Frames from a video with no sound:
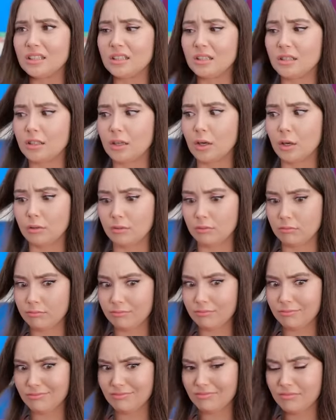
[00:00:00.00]
a little
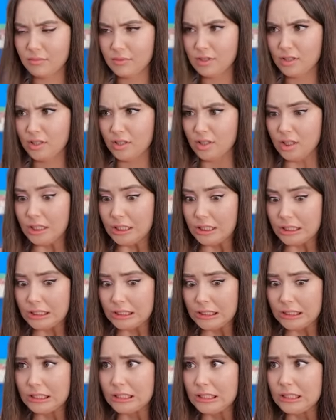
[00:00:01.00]
weird.
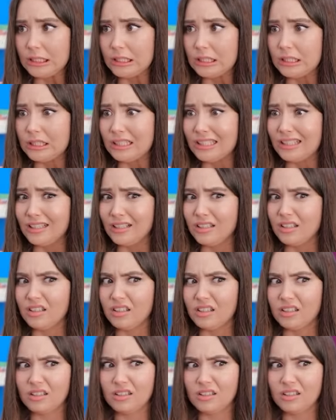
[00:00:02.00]
Aha!